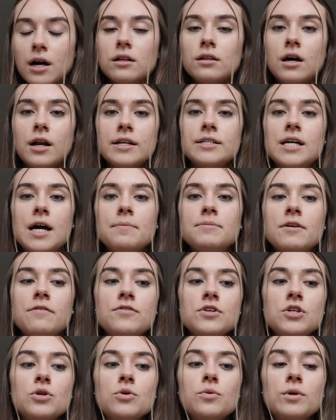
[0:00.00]
A lot of times
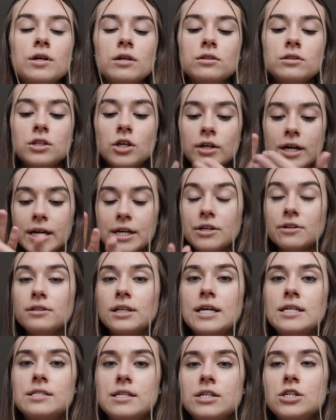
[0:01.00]
if you look at your
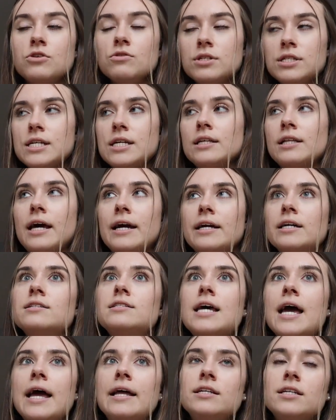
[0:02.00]
list and you see
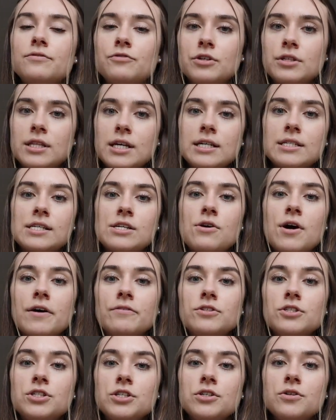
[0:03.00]
10 different things that you have
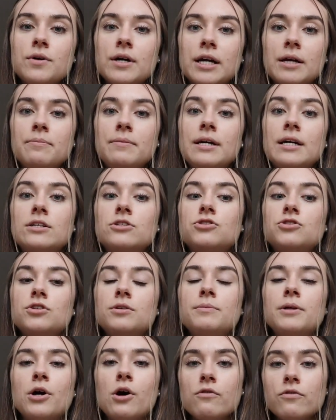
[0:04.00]
to do, it can be
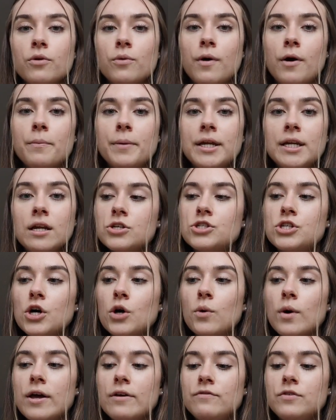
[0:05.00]
extremely overwhelming.
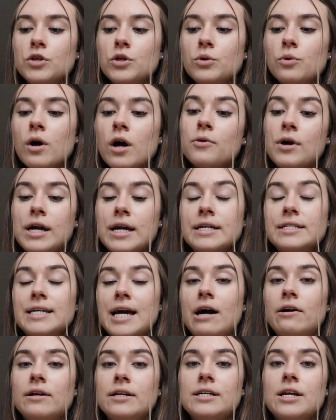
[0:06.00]
So if you break it
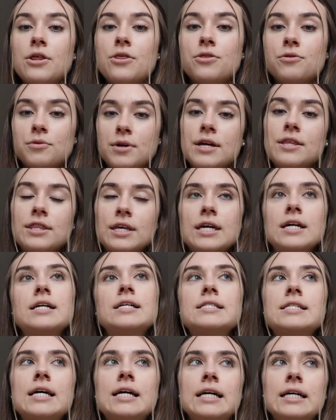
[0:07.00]
down into 3
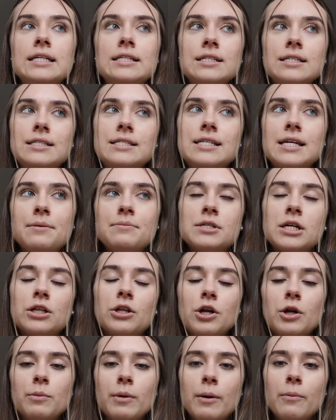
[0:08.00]
things, it seems a
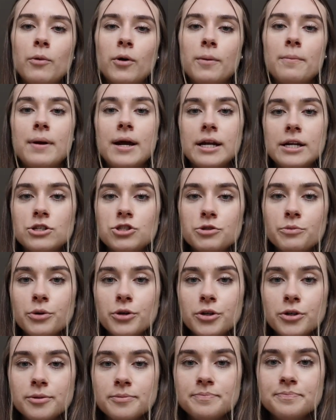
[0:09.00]
little bit more
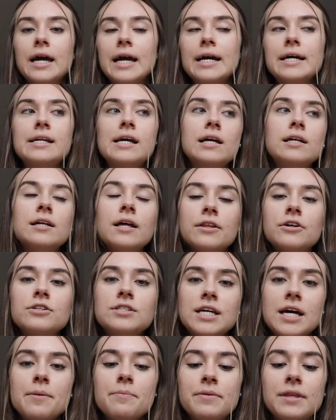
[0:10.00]
manageable. And another
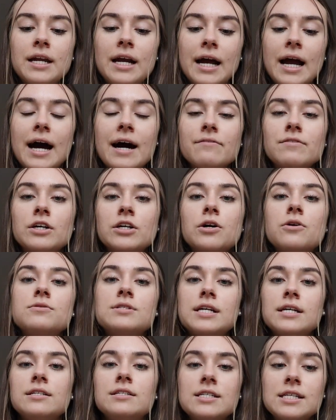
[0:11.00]
tip that I have that goes
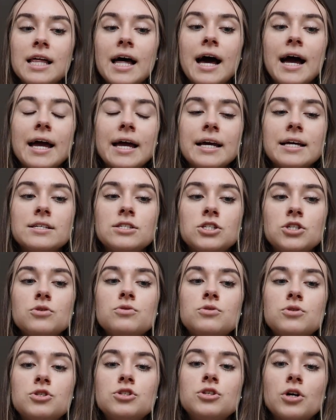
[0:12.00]
into that is to
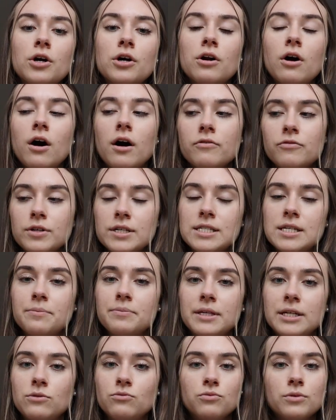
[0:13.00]
start off with
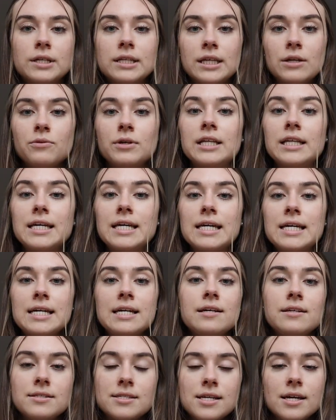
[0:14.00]
something really, really
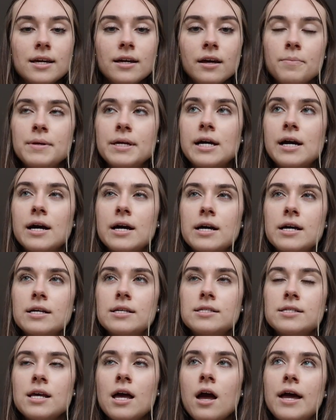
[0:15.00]
easy,
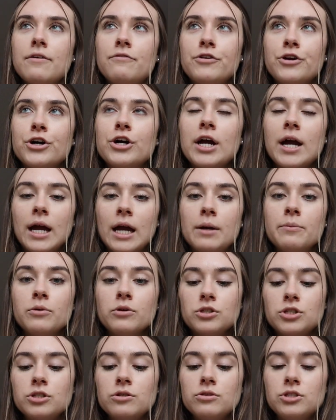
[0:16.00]
because if you're
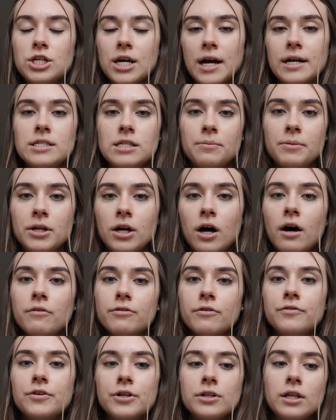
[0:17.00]
able to check something off
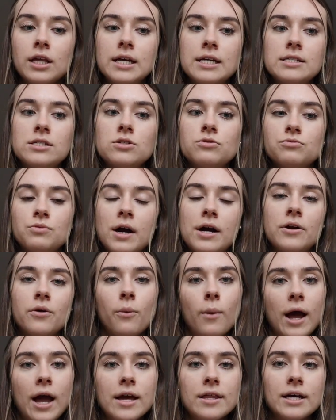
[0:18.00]
of your list right
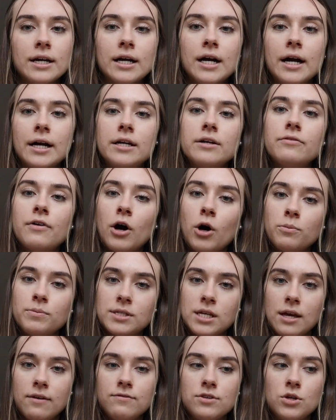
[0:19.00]
away, that kind of
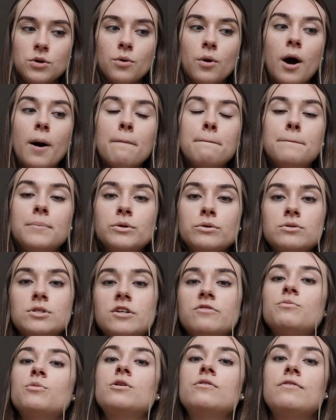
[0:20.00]
helps give you a boost
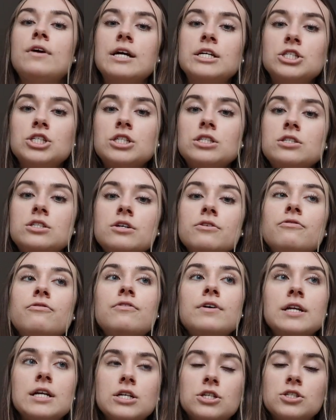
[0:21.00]
of motivation to
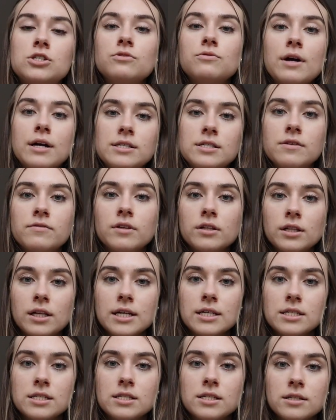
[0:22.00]
finish the rest of the
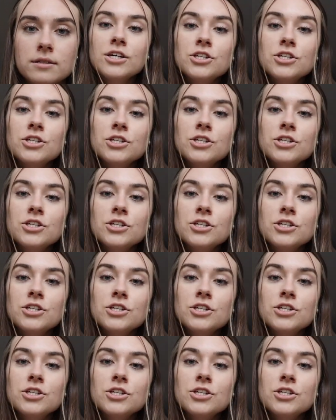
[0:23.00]
list.